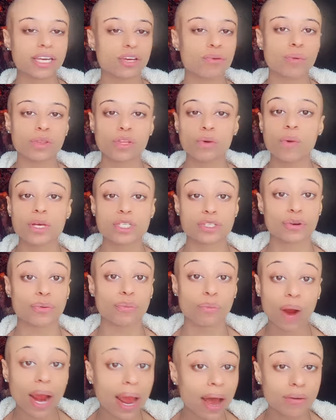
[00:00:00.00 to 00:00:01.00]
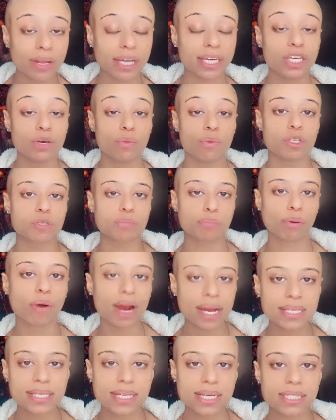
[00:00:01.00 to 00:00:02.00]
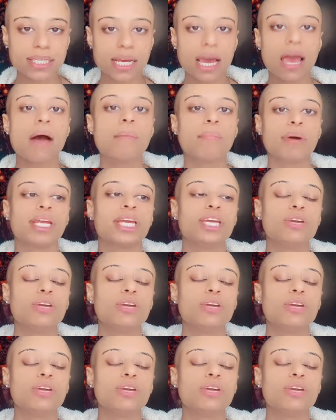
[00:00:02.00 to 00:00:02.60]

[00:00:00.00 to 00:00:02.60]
i feel like he really wasn't around like he was present